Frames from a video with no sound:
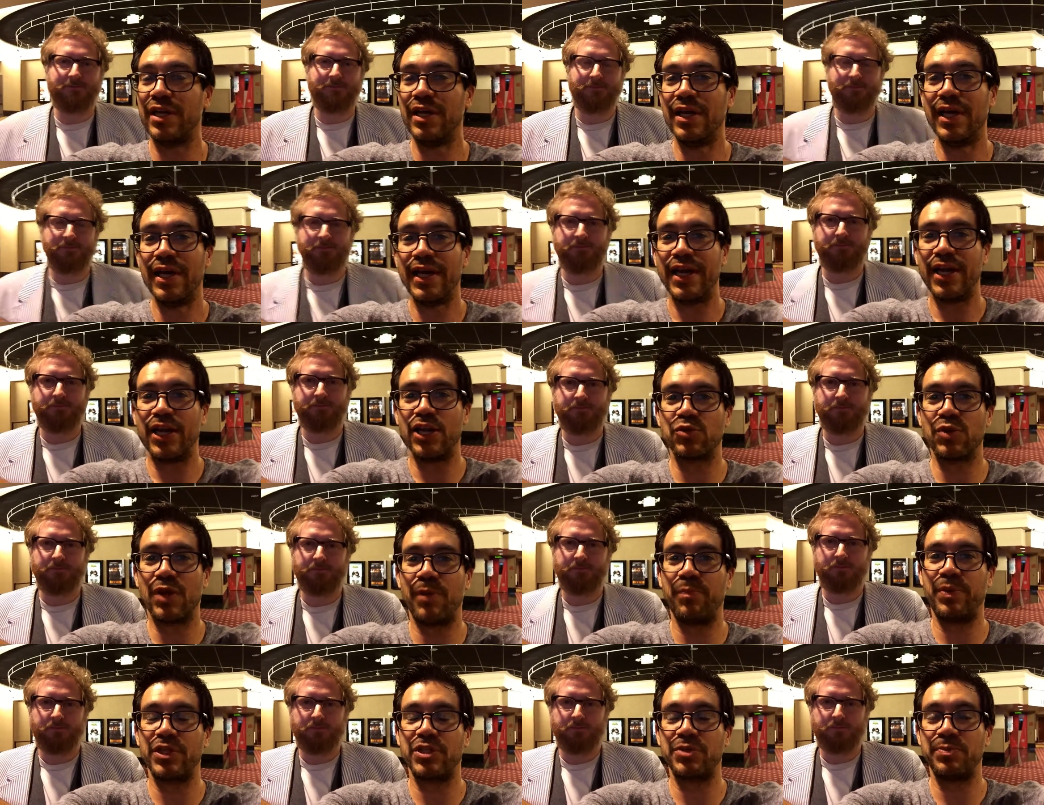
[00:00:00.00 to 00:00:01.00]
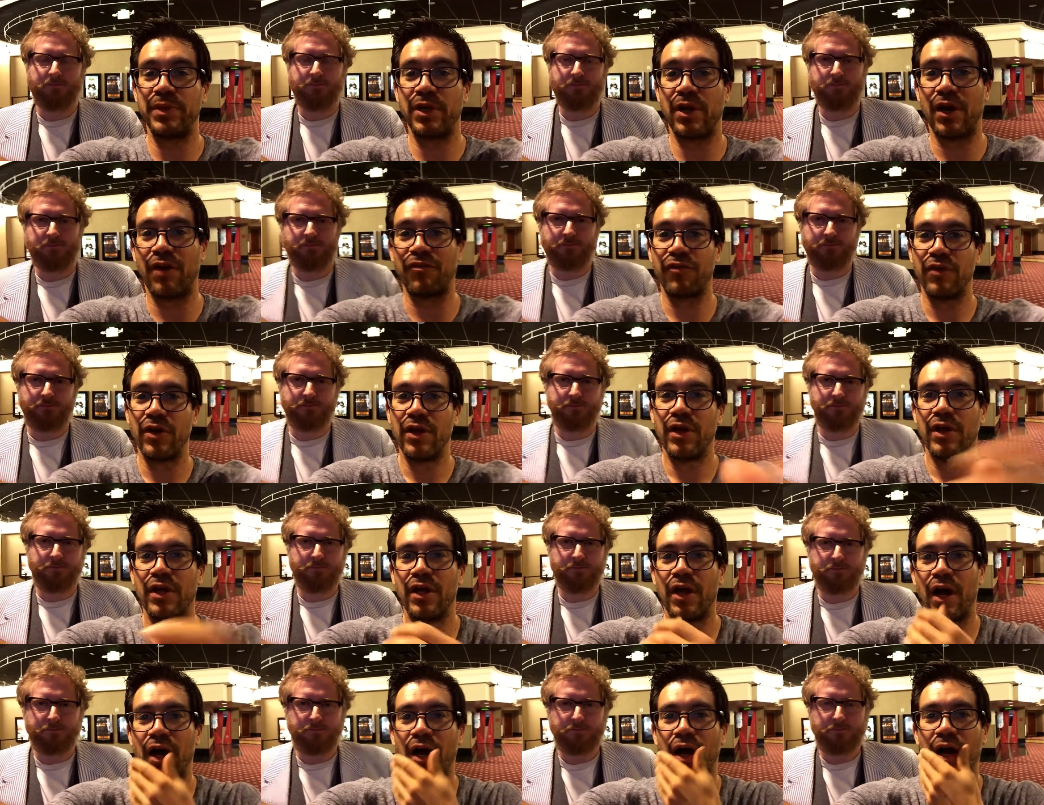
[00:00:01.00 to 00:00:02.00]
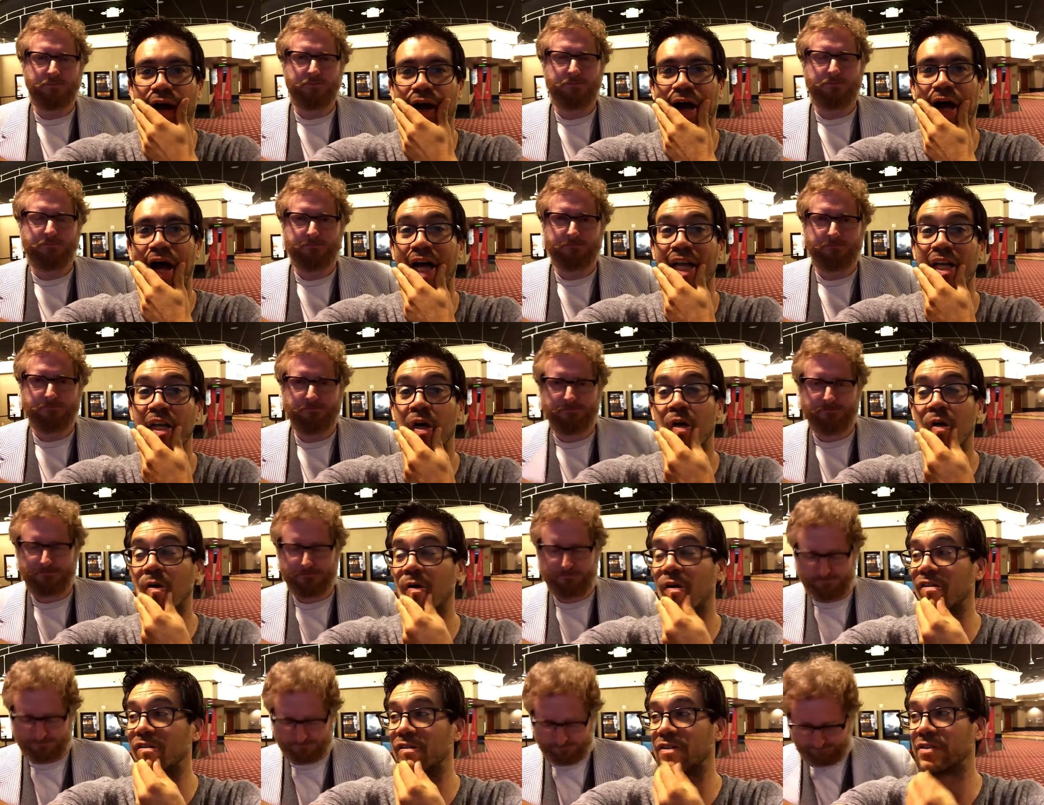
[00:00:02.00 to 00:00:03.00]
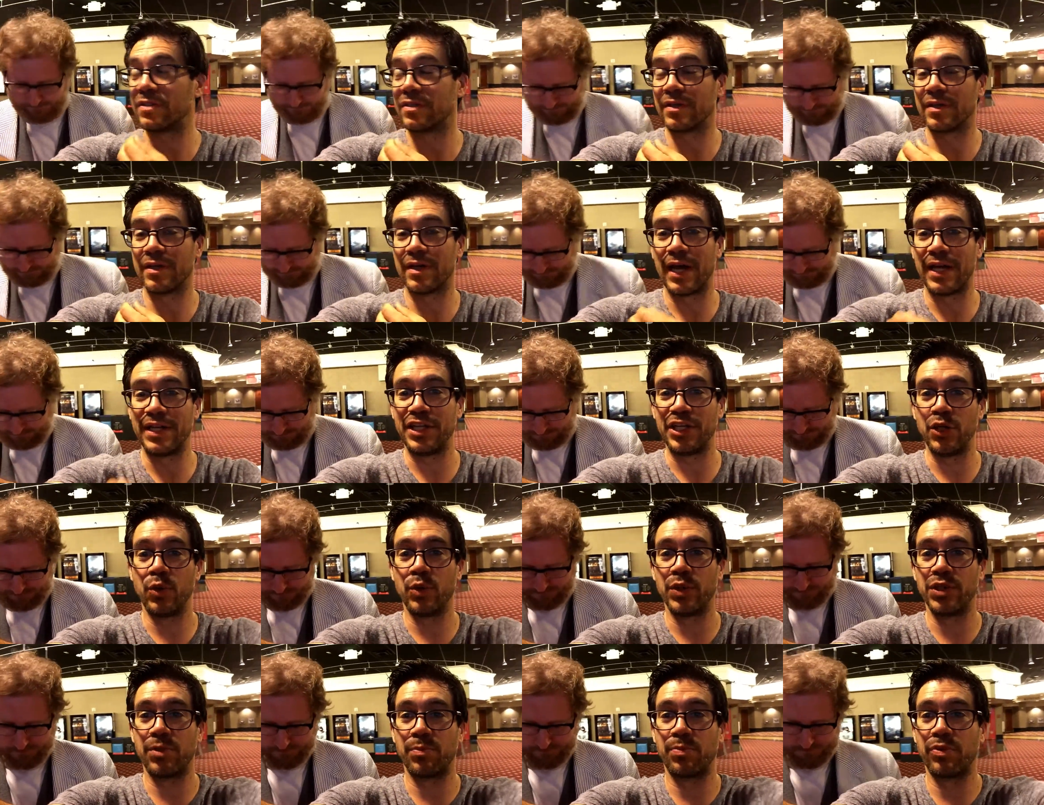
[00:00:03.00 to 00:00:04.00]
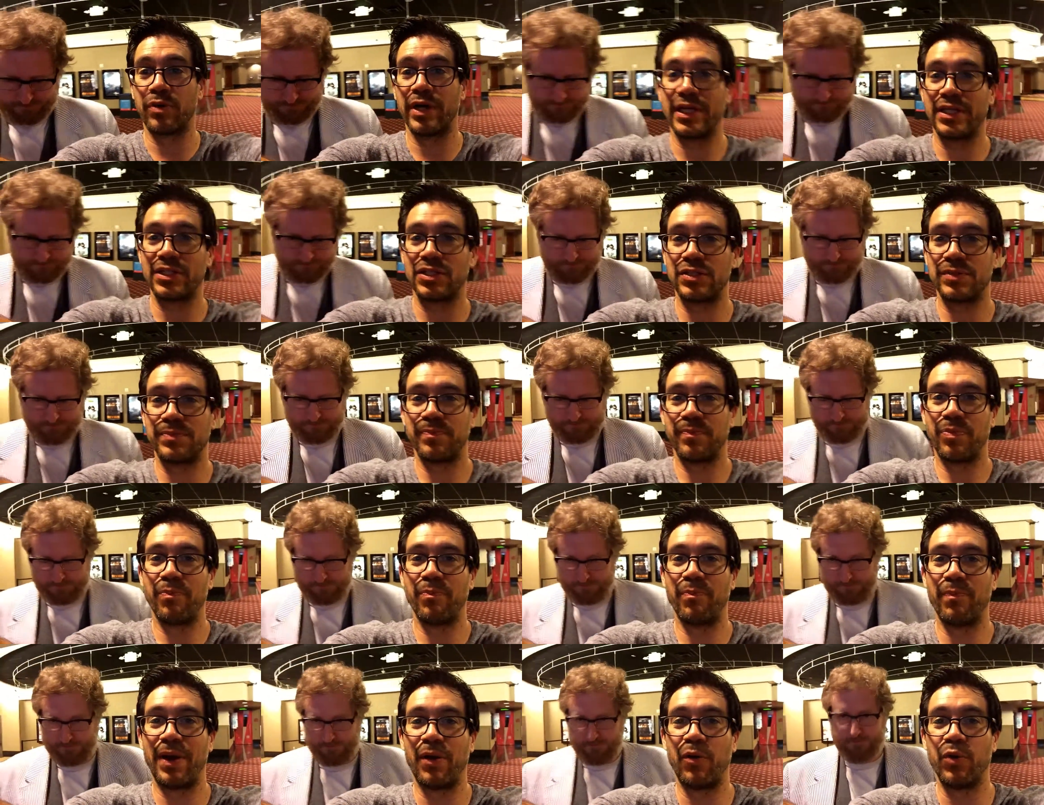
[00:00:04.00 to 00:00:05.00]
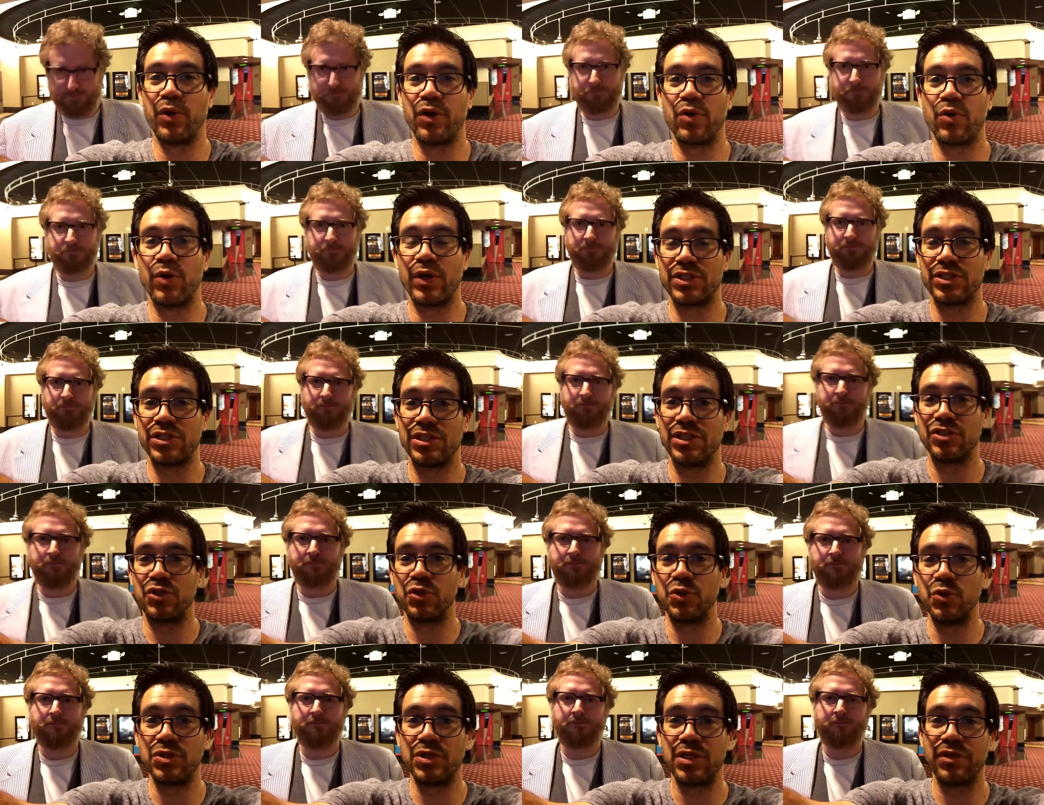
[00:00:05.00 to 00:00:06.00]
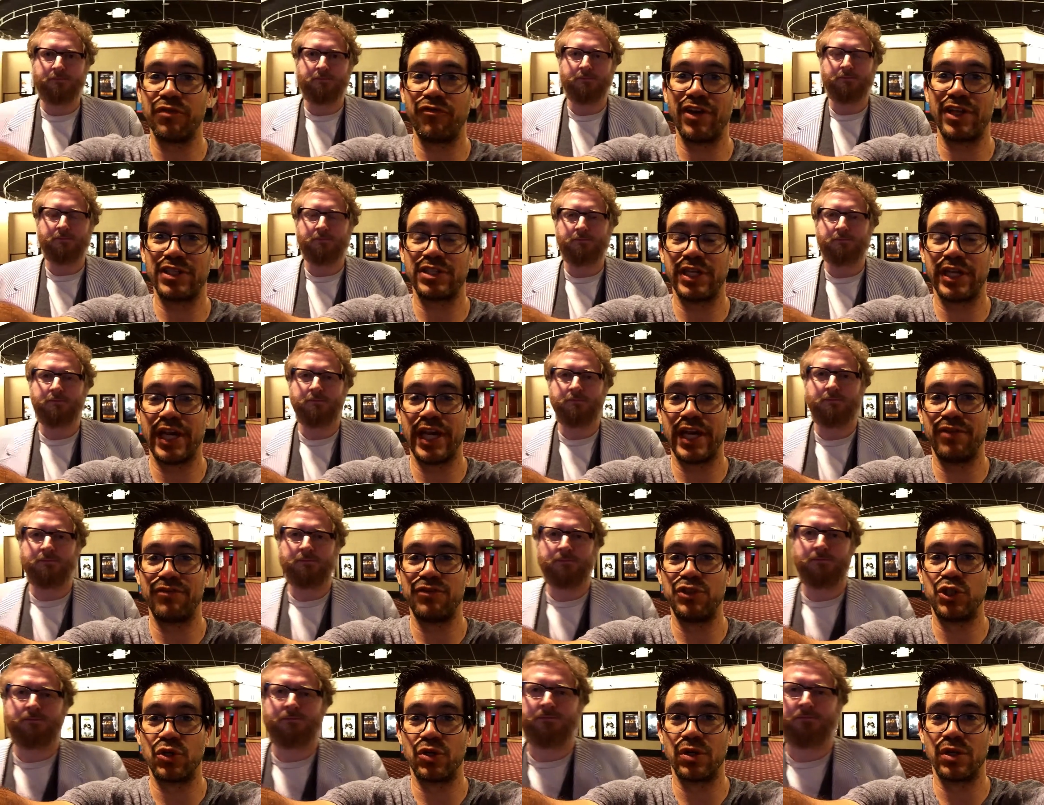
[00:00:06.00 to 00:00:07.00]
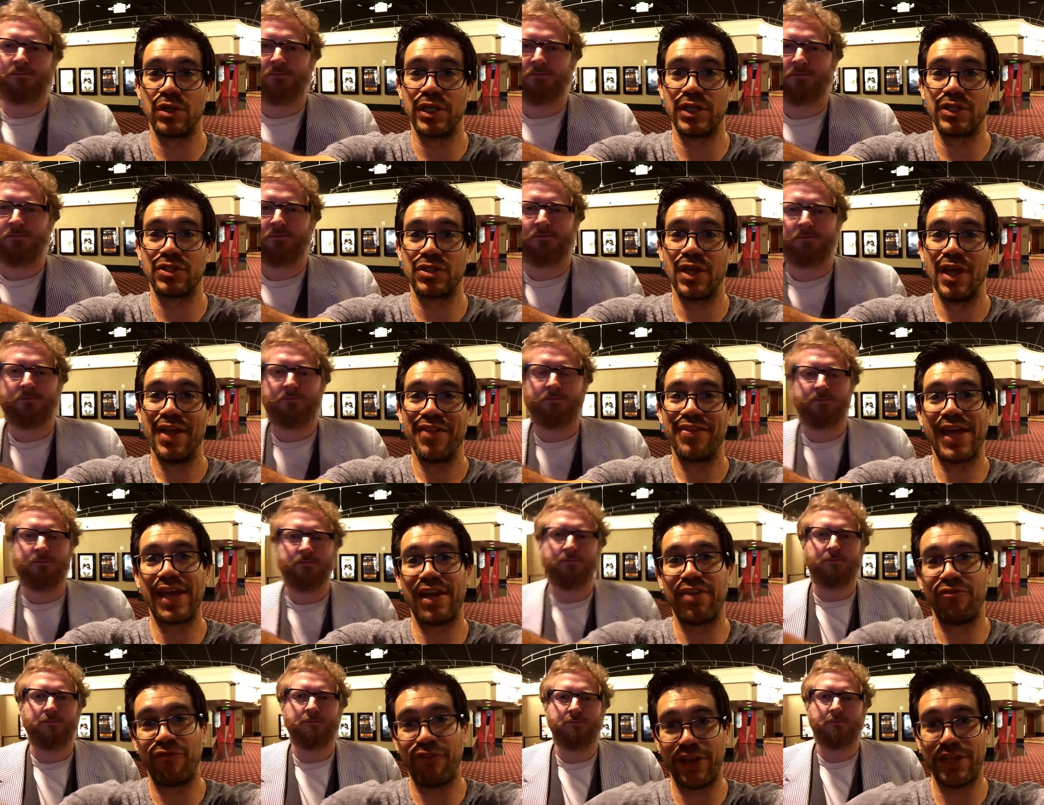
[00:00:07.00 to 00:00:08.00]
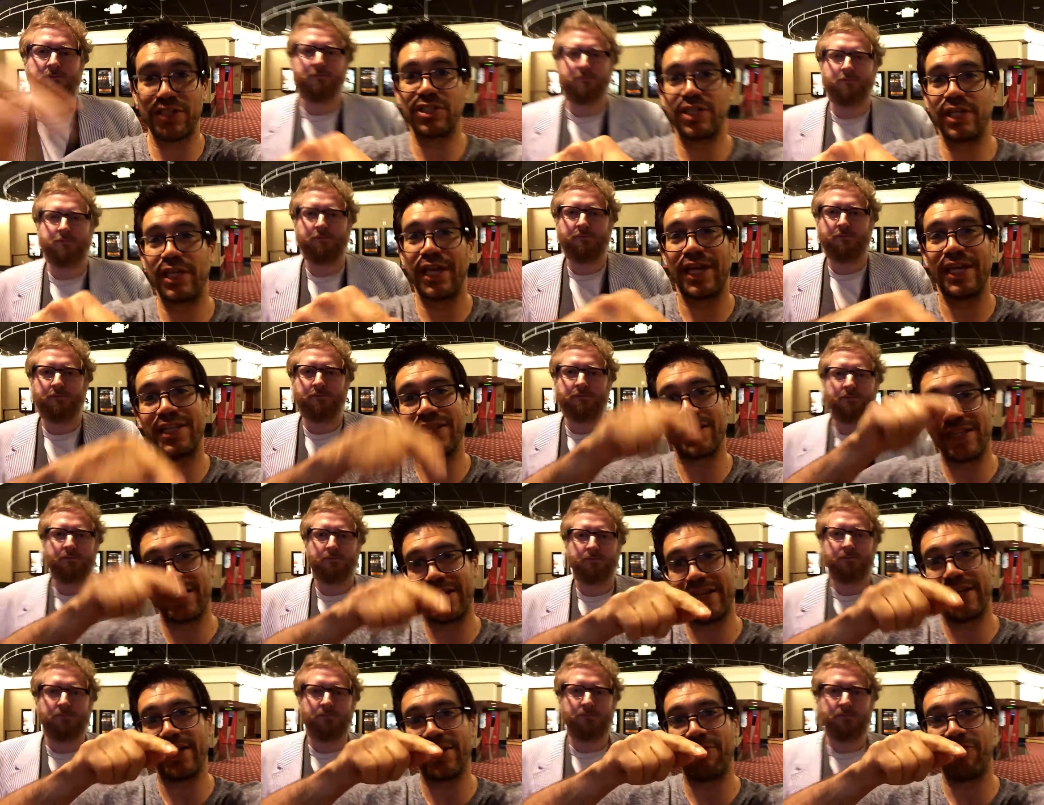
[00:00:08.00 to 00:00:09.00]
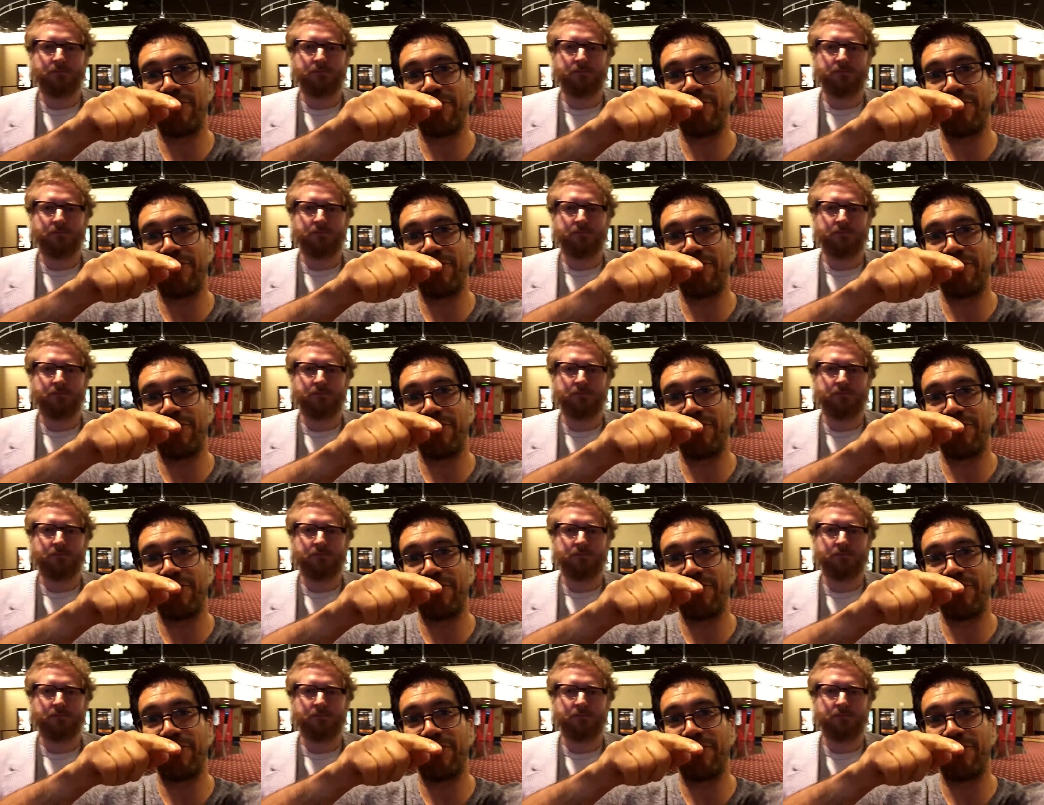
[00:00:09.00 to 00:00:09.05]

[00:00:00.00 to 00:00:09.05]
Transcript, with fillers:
Speaker 1: it. Here's why it pissed me off. Uh, I know because I deal with the press my real question is who's the investigative journalists that investigate the